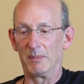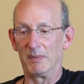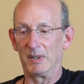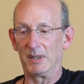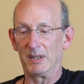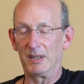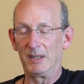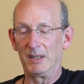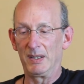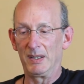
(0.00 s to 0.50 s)

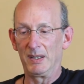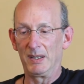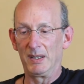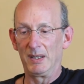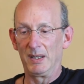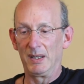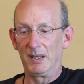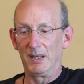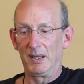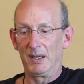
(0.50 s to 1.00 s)

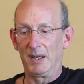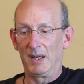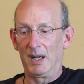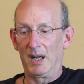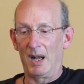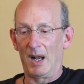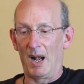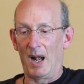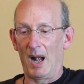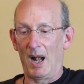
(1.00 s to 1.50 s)

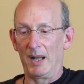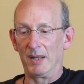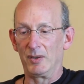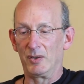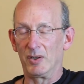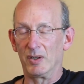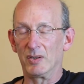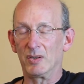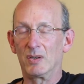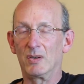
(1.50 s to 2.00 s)
And I
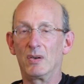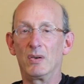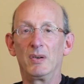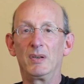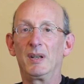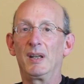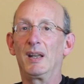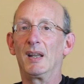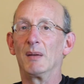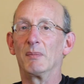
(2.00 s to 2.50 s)
just
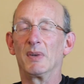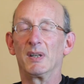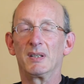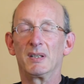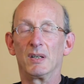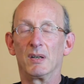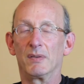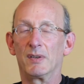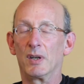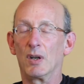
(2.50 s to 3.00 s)
couldn't get
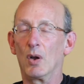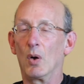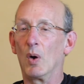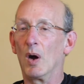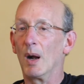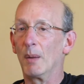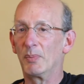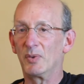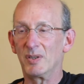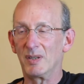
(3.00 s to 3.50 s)
myself to go
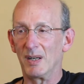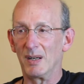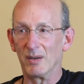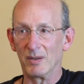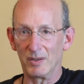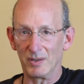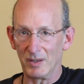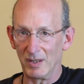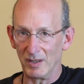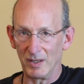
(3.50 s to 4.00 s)

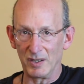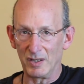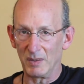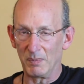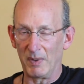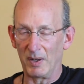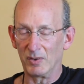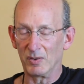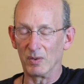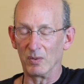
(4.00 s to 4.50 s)
upstairs to this
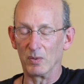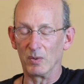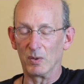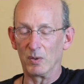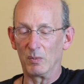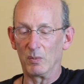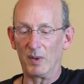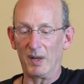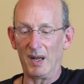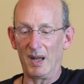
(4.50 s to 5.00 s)
special
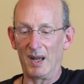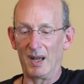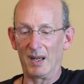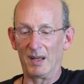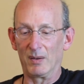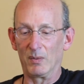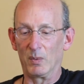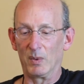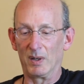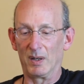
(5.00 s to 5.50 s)
room we
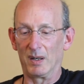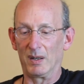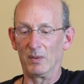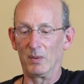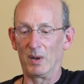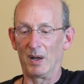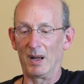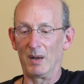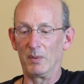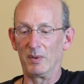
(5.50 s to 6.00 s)
had where,
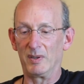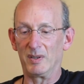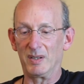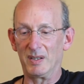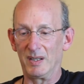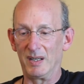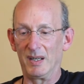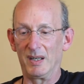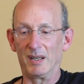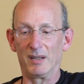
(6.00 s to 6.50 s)
where I would
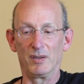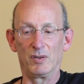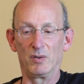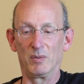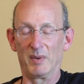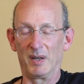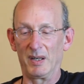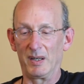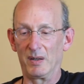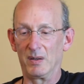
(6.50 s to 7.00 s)
sit and do
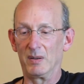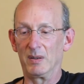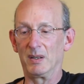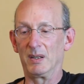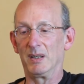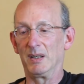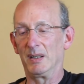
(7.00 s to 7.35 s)
my yoga.